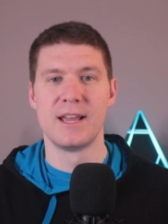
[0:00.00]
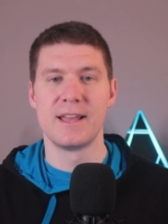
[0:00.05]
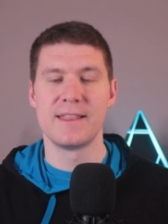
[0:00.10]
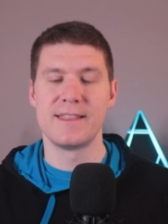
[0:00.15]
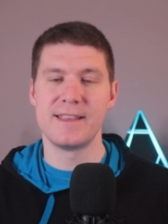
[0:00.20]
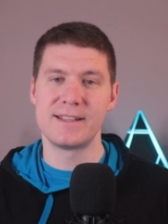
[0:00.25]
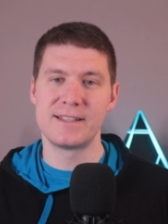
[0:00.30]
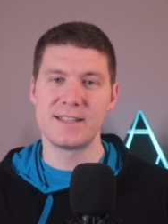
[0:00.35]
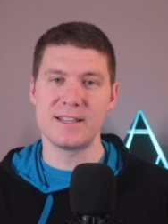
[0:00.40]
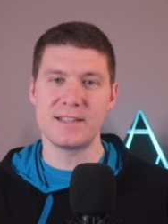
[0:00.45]

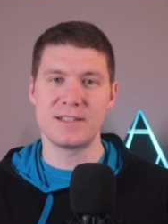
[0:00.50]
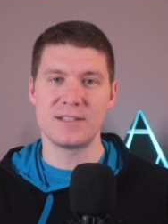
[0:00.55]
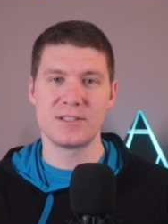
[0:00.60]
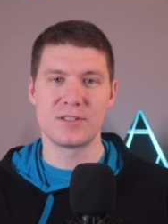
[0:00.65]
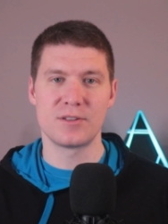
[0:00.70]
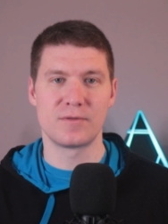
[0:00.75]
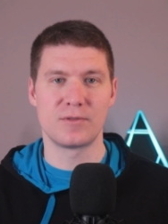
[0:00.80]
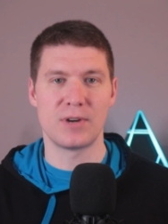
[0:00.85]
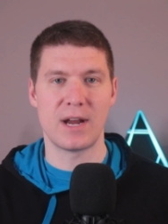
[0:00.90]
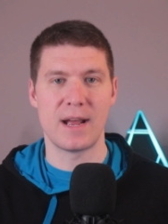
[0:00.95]
The
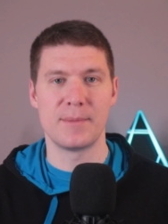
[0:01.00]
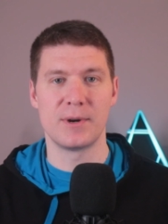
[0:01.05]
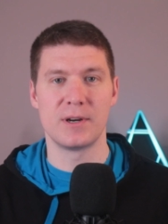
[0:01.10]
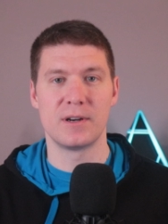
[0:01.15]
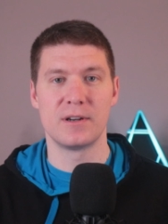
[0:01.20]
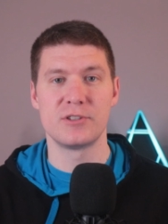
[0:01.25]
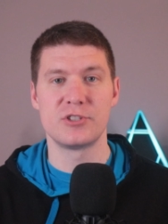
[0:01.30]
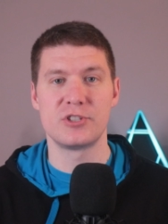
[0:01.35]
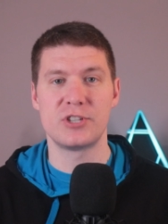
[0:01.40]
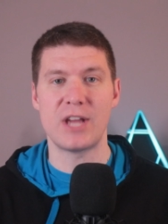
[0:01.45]
existence of
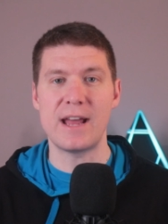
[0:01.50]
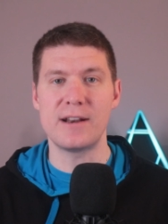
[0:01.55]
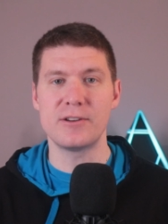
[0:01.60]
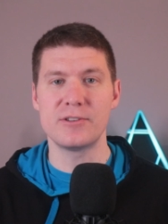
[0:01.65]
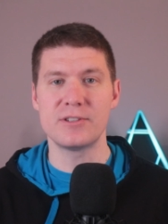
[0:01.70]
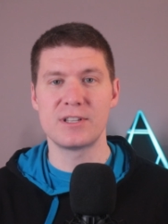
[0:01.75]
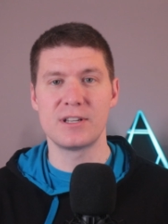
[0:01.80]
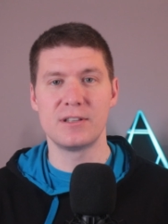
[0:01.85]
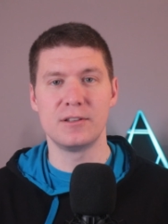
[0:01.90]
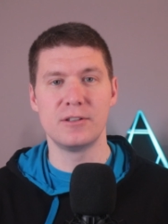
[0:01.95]
grammar
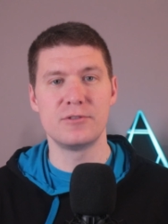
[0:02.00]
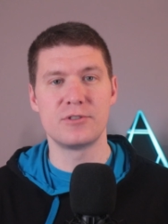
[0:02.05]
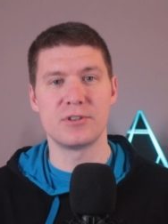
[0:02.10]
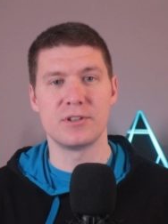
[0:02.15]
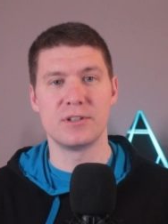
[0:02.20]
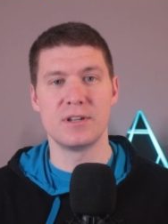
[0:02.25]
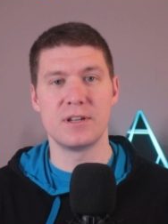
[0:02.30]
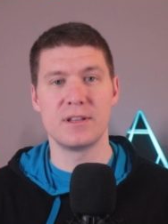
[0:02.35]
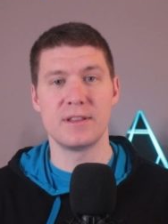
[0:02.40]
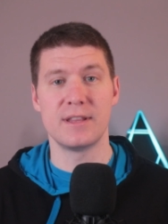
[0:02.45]
shatters the
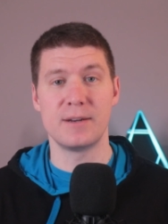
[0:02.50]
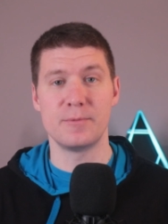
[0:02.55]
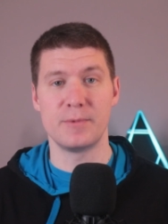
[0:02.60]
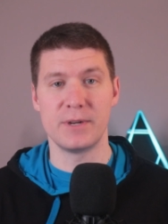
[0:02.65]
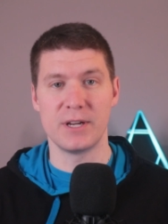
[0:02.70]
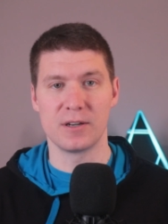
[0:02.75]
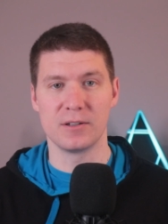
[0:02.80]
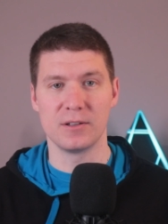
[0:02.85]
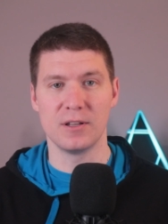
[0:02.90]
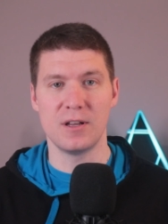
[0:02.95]
illusion that
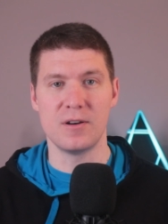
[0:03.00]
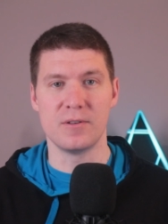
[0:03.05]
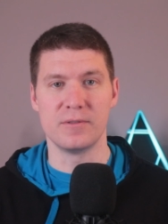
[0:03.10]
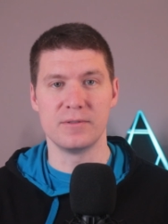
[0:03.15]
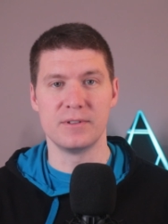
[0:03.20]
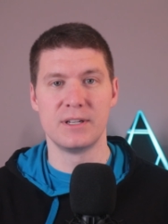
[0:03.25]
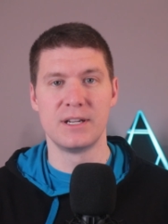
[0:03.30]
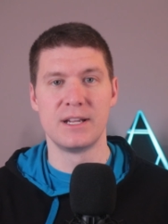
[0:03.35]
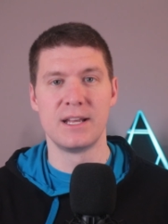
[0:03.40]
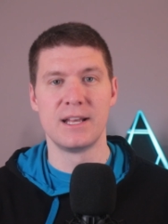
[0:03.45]
we are
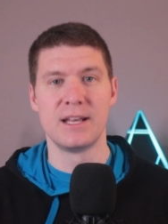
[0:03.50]
alone.